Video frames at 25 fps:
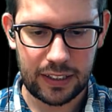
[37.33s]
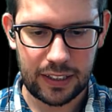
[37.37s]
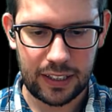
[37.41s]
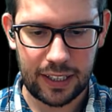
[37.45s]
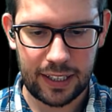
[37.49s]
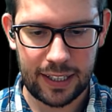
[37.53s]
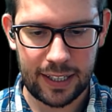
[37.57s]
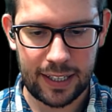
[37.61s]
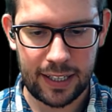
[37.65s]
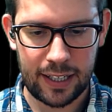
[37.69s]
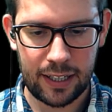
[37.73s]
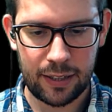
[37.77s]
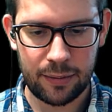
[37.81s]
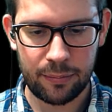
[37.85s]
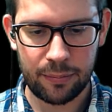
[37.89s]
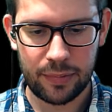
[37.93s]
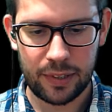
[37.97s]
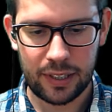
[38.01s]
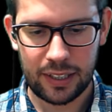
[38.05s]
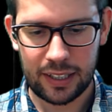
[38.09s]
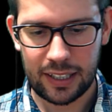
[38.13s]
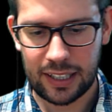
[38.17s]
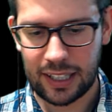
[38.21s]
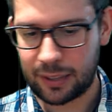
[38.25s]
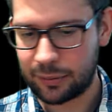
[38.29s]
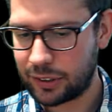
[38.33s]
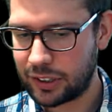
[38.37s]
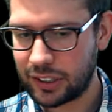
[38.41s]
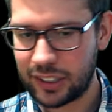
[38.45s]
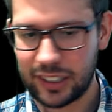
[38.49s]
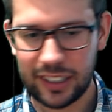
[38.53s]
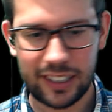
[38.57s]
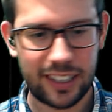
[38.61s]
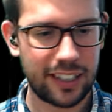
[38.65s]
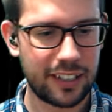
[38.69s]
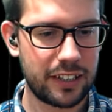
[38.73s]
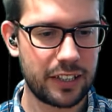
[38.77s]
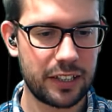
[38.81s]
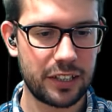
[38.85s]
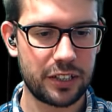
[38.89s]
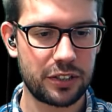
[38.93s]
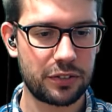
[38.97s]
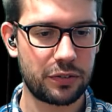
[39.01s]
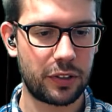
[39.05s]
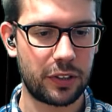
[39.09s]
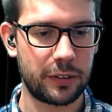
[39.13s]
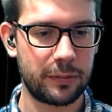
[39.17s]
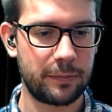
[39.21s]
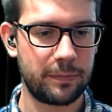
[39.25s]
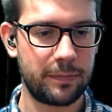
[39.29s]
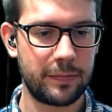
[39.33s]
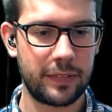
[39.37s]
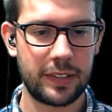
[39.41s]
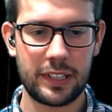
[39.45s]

I'm going to get things wrong.